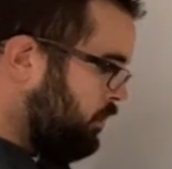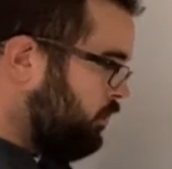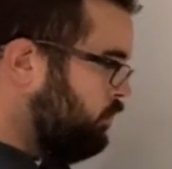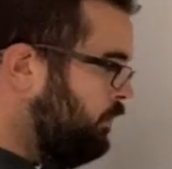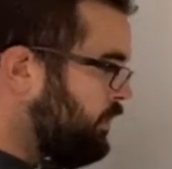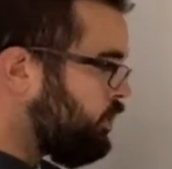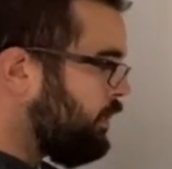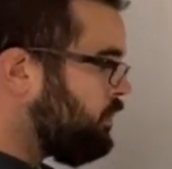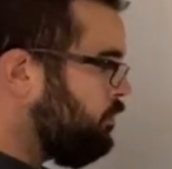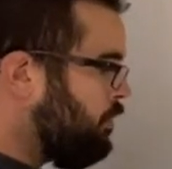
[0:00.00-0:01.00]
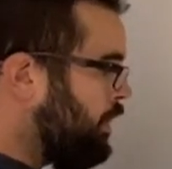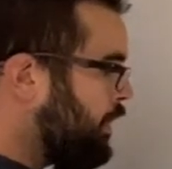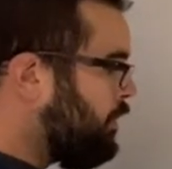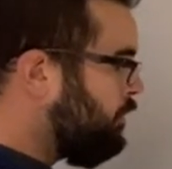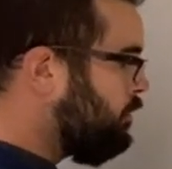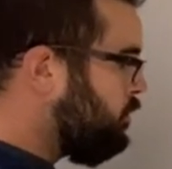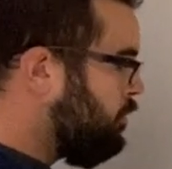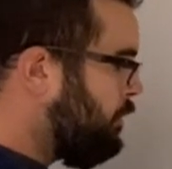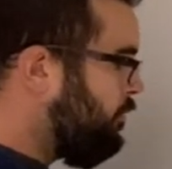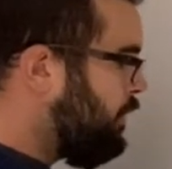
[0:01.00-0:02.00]
Switch x and y. So
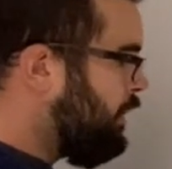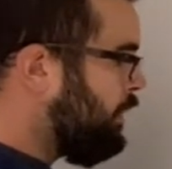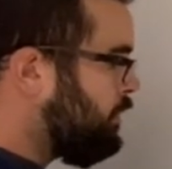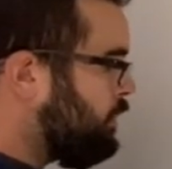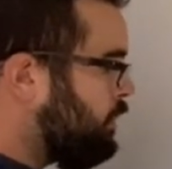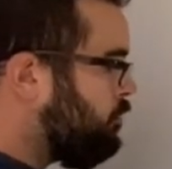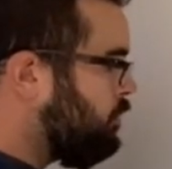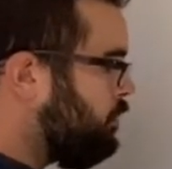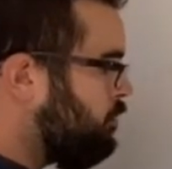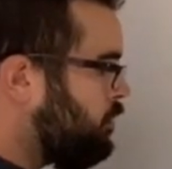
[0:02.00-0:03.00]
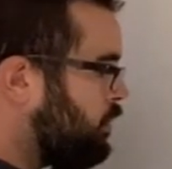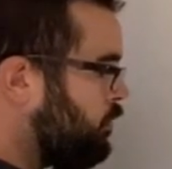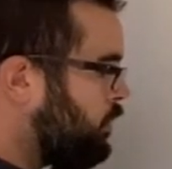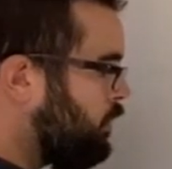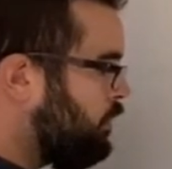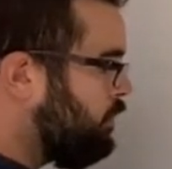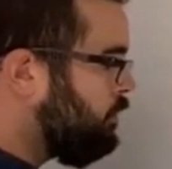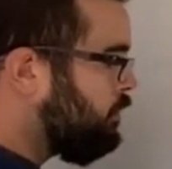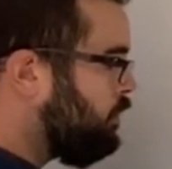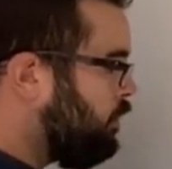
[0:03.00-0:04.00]
I'm going to have x is equal to
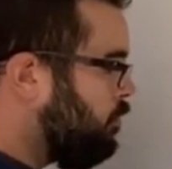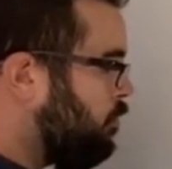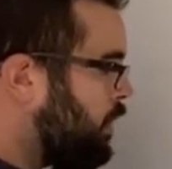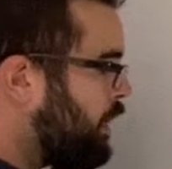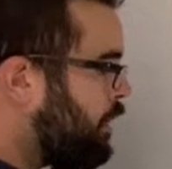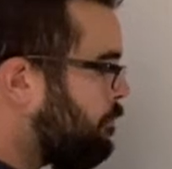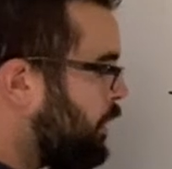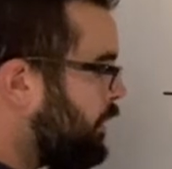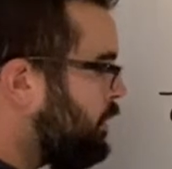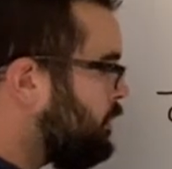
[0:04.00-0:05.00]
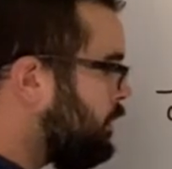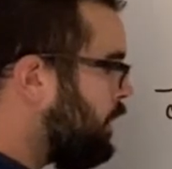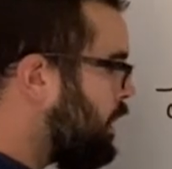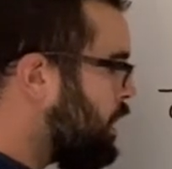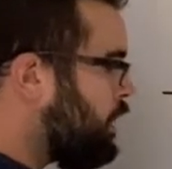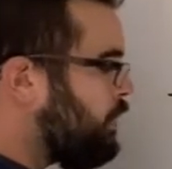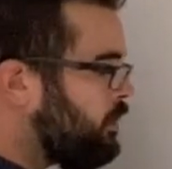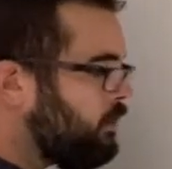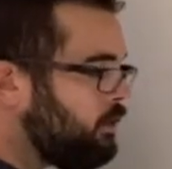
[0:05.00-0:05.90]
2/3 y minus 8.